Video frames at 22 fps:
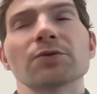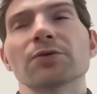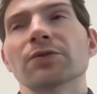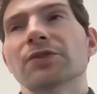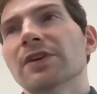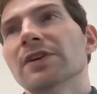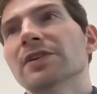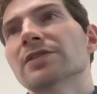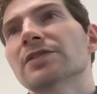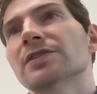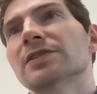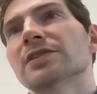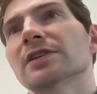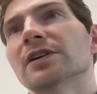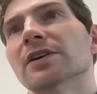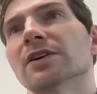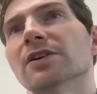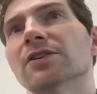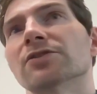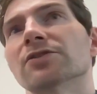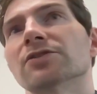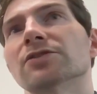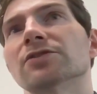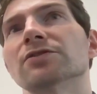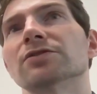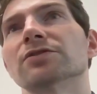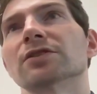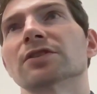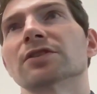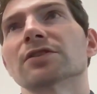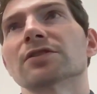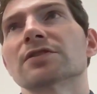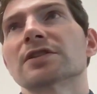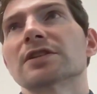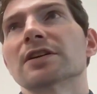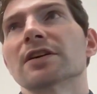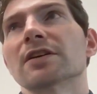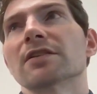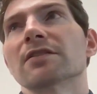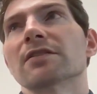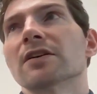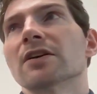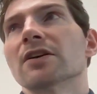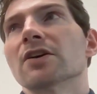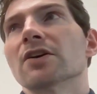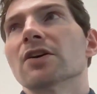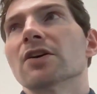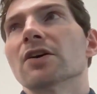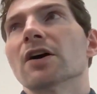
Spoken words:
a few things to consider.